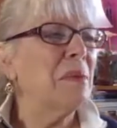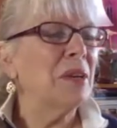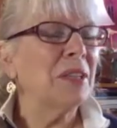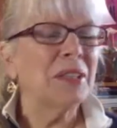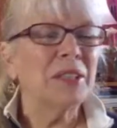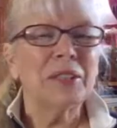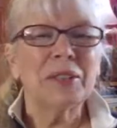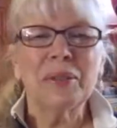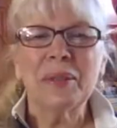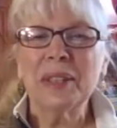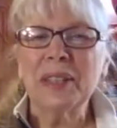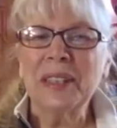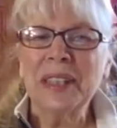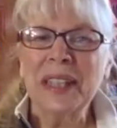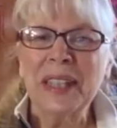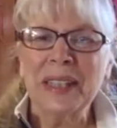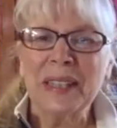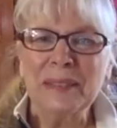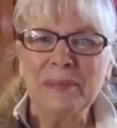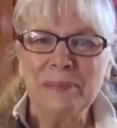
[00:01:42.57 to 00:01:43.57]

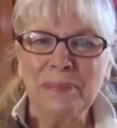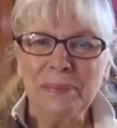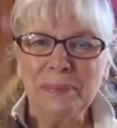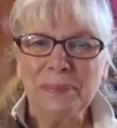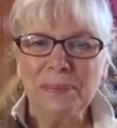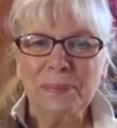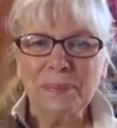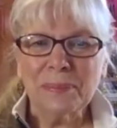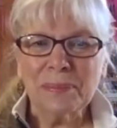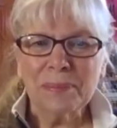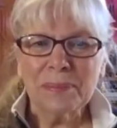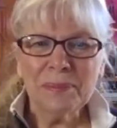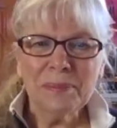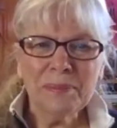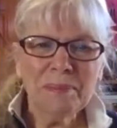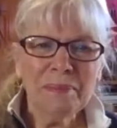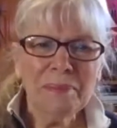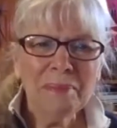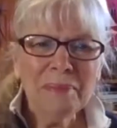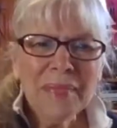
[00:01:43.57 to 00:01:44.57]
Australia.
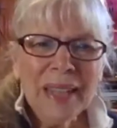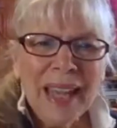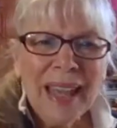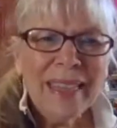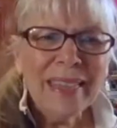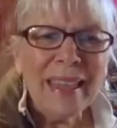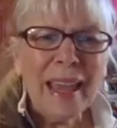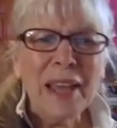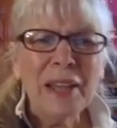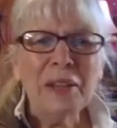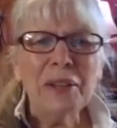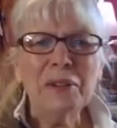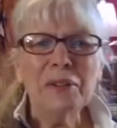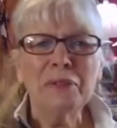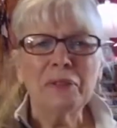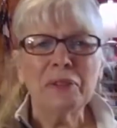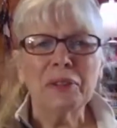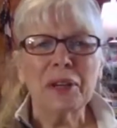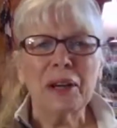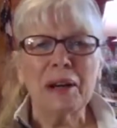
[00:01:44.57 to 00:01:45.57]
Thank you
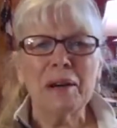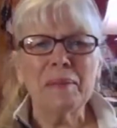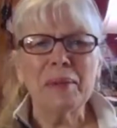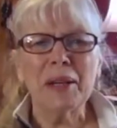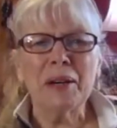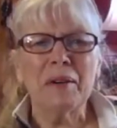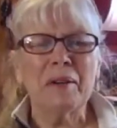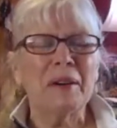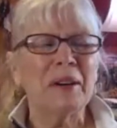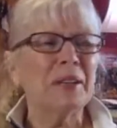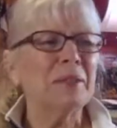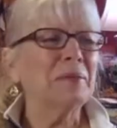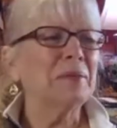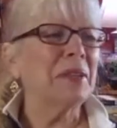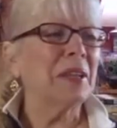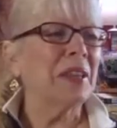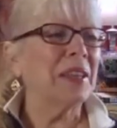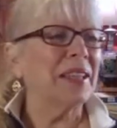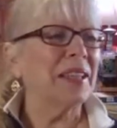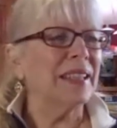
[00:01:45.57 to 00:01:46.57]
for coming on
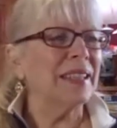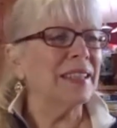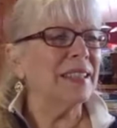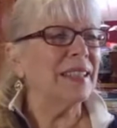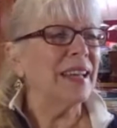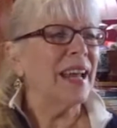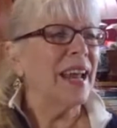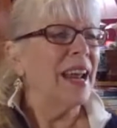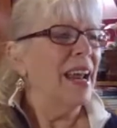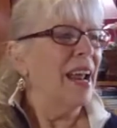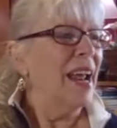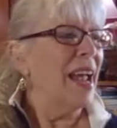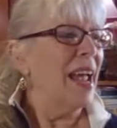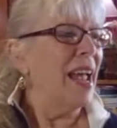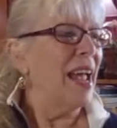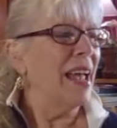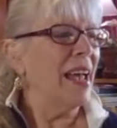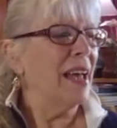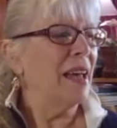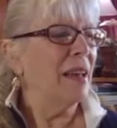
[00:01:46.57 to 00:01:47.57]
with us.
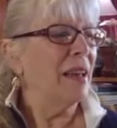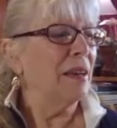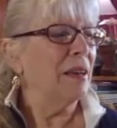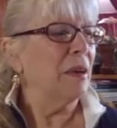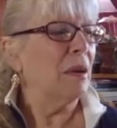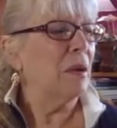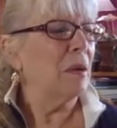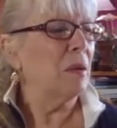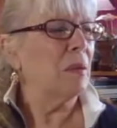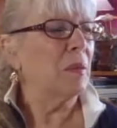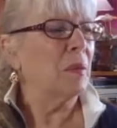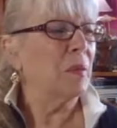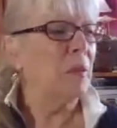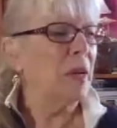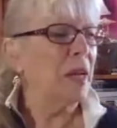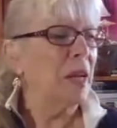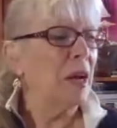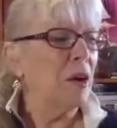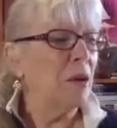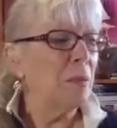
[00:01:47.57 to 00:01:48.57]
And
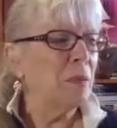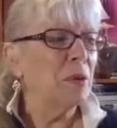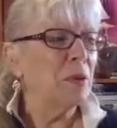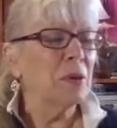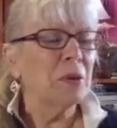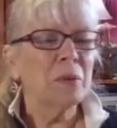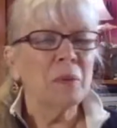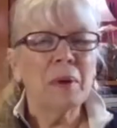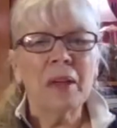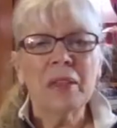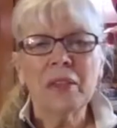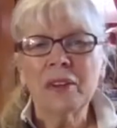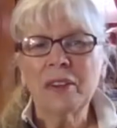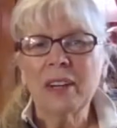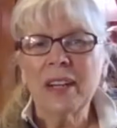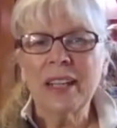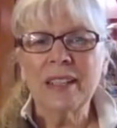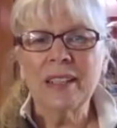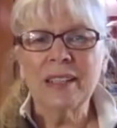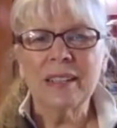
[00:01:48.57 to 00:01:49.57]
we hope your weather
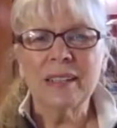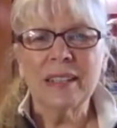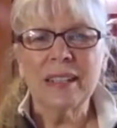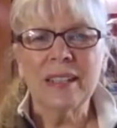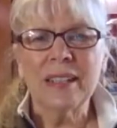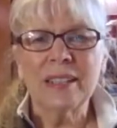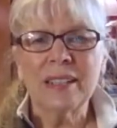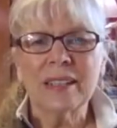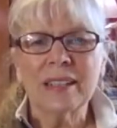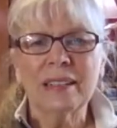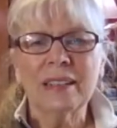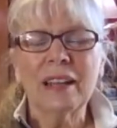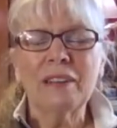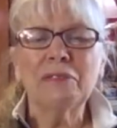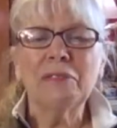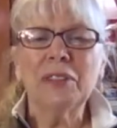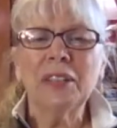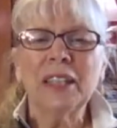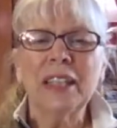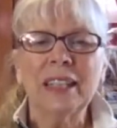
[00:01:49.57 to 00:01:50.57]
is
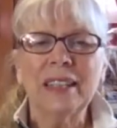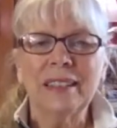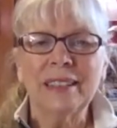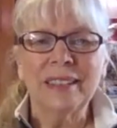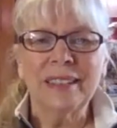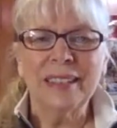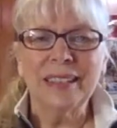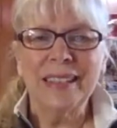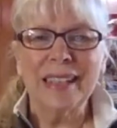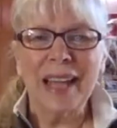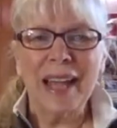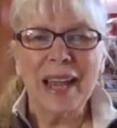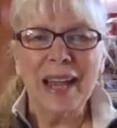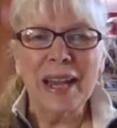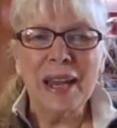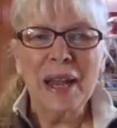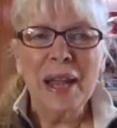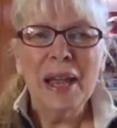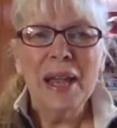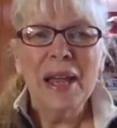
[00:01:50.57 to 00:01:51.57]
lovely today.